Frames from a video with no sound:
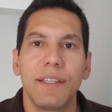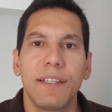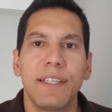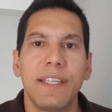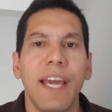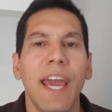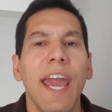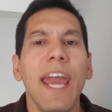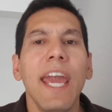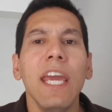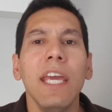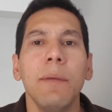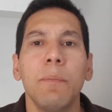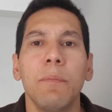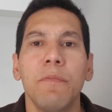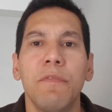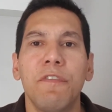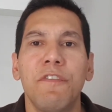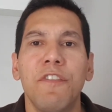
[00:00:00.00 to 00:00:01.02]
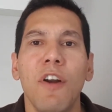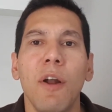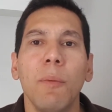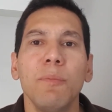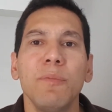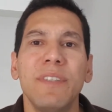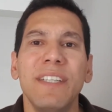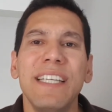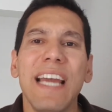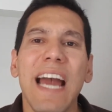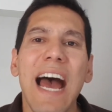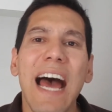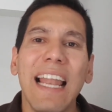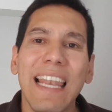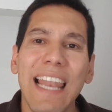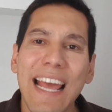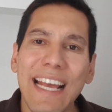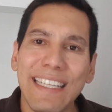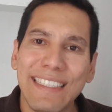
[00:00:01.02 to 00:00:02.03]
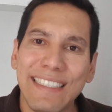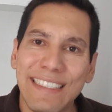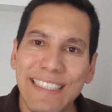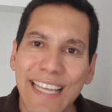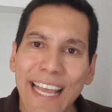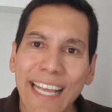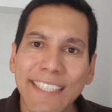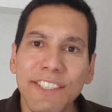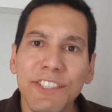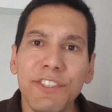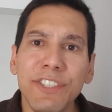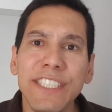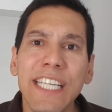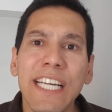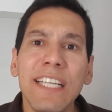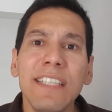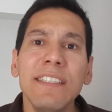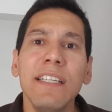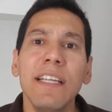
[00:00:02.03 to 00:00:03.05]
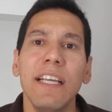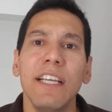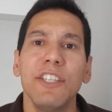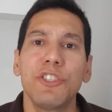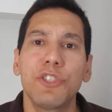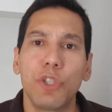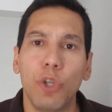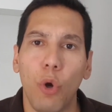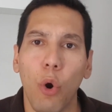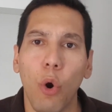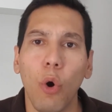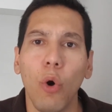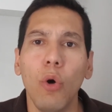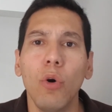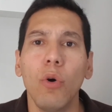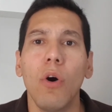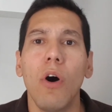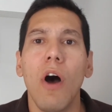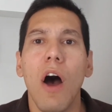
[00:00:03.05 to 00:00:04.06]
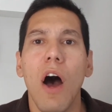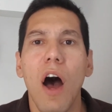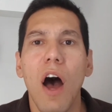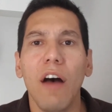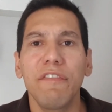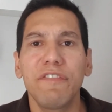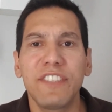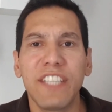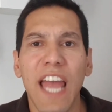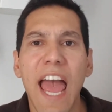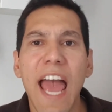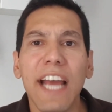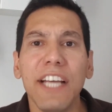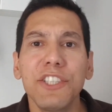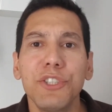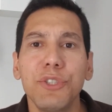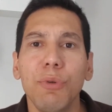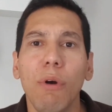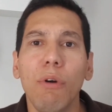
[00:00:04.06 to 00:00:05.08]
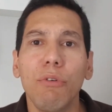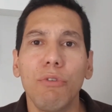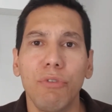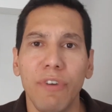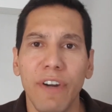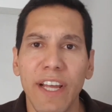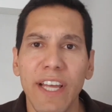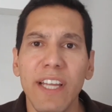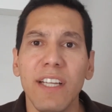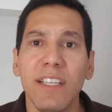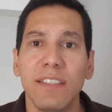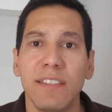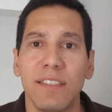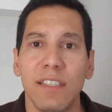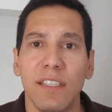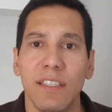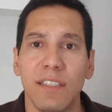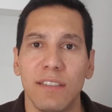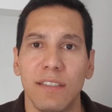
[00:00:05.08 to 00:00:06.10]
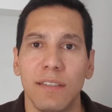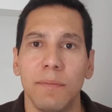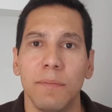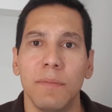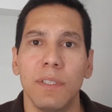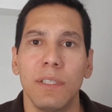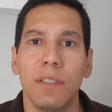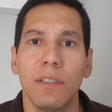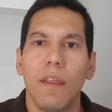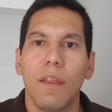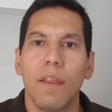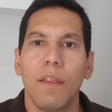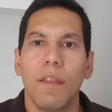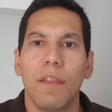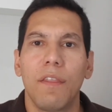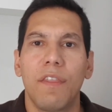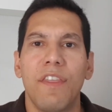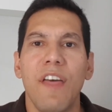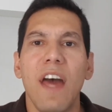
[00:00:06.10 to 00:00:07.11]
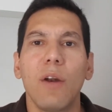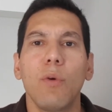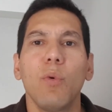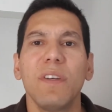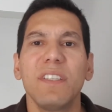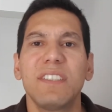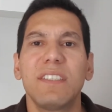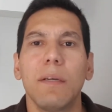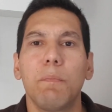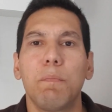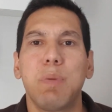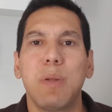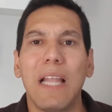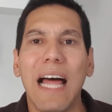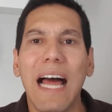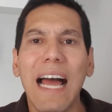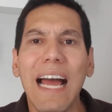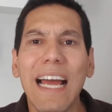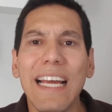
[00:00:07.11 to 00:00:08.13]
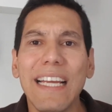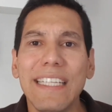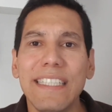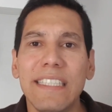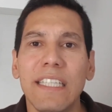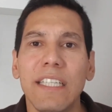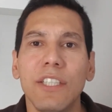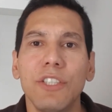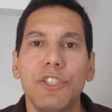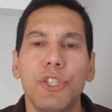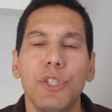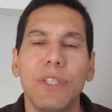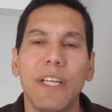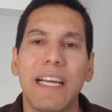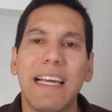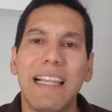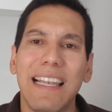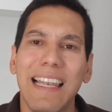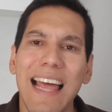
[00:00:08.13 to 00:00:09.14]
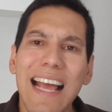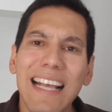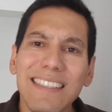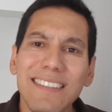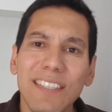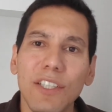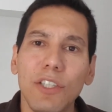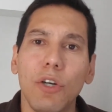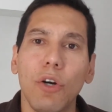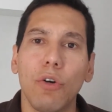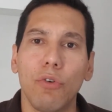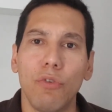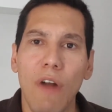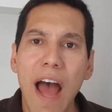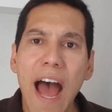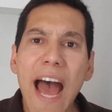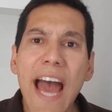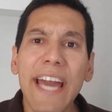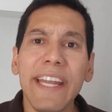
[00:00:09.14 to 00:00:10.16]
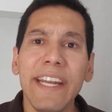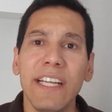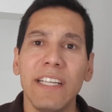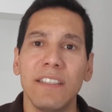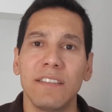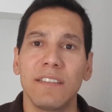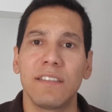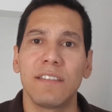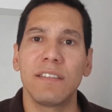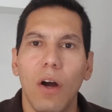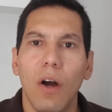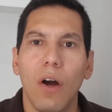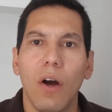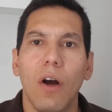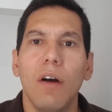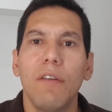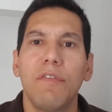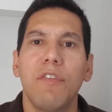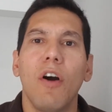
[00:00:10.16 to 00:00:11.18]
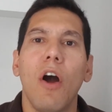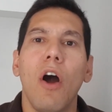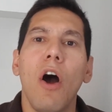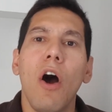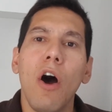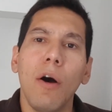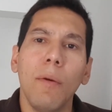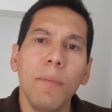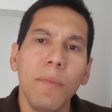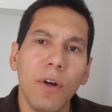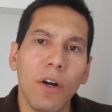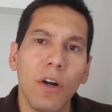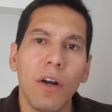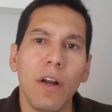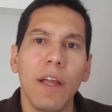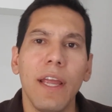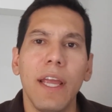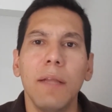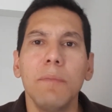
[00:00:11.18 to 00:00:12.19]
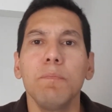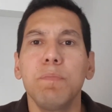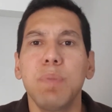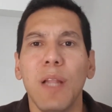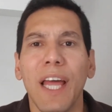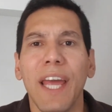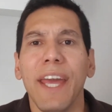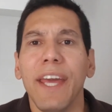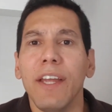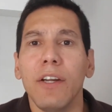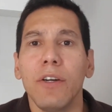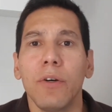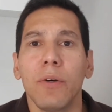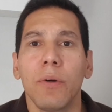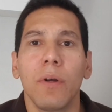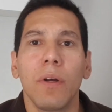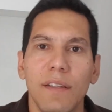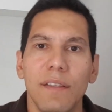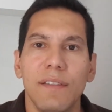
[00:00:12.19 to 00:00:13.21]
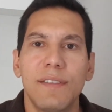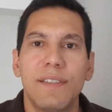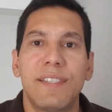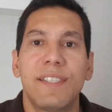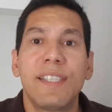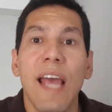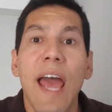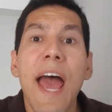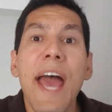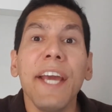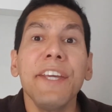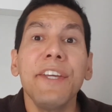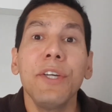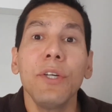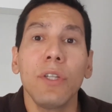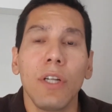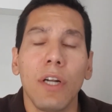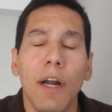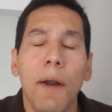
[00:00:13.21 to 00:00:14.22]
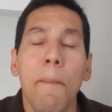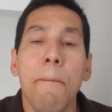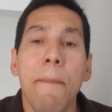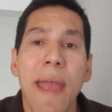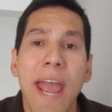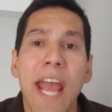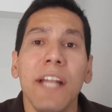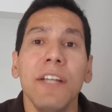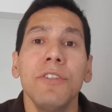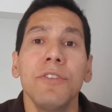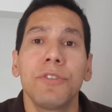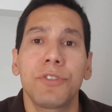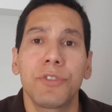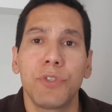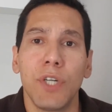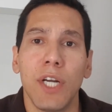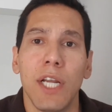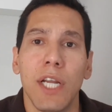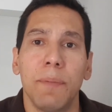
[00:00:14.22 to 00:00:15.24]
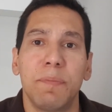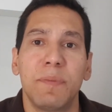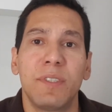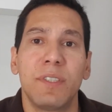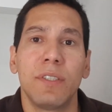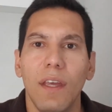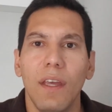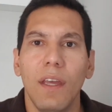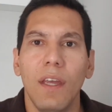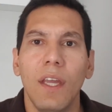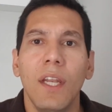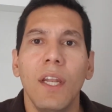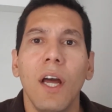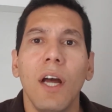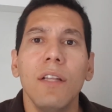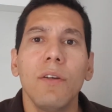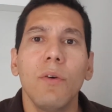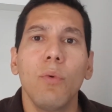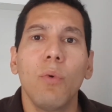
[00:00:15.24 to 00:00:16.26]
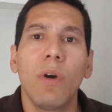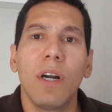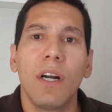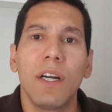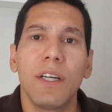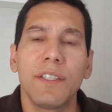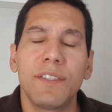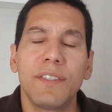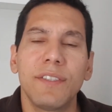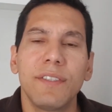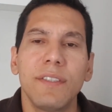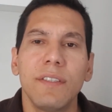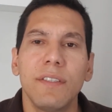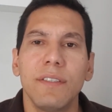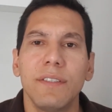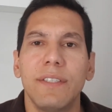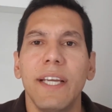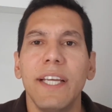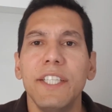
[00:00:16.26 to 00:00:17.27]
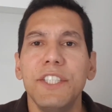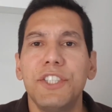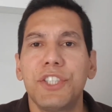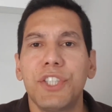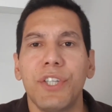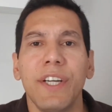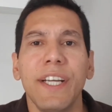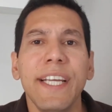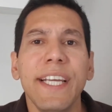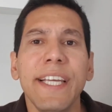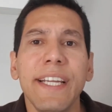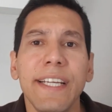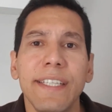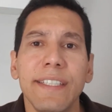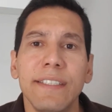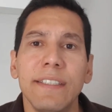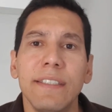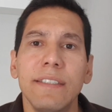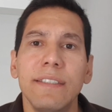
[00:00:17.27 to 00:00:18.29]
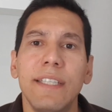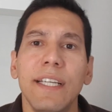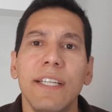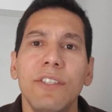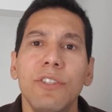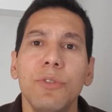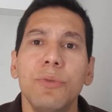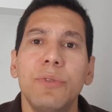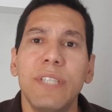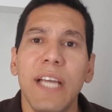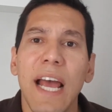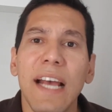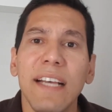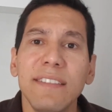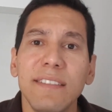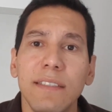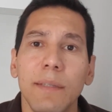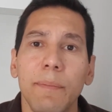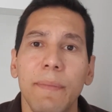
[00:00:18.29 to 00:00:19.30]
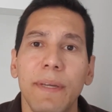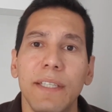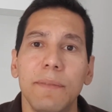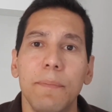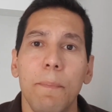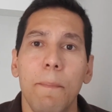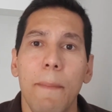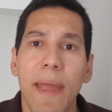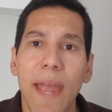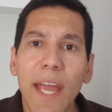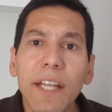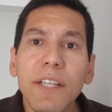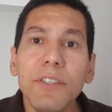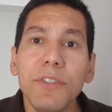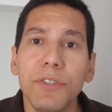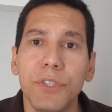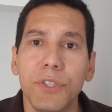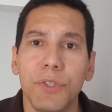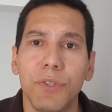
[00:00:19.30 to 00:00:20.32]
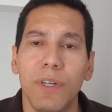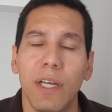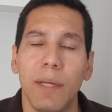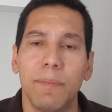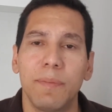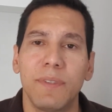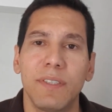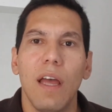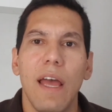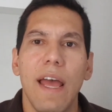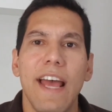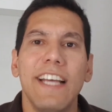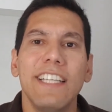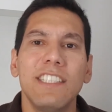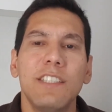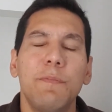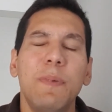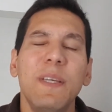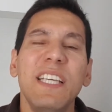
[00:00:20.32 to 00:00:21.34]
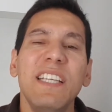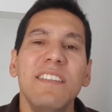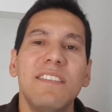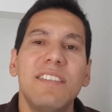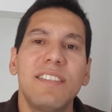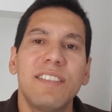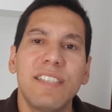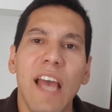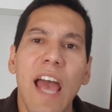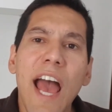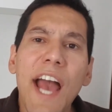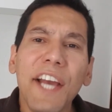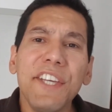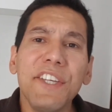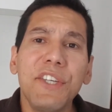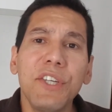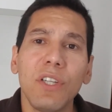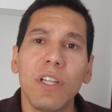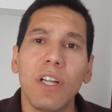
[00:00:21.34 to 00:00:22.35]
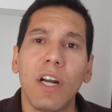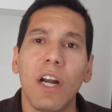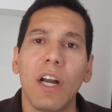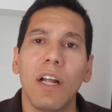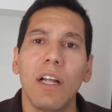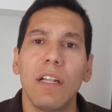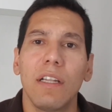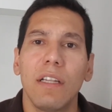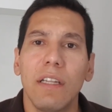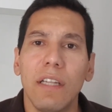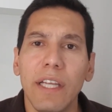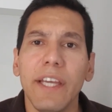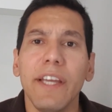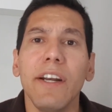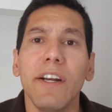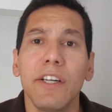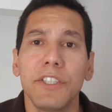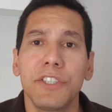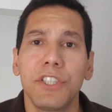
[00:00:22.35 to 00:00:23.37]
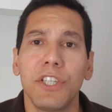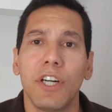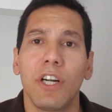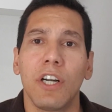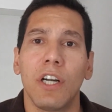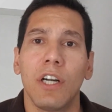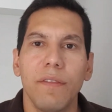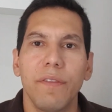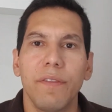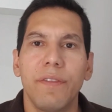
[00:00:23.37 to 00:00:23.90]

came from the Alexandrian school of textual criticism that was applied to the classical writings of Homer and Plato secular manuscripts. In other words, they treated the New Testament manuscripts as being secular literature.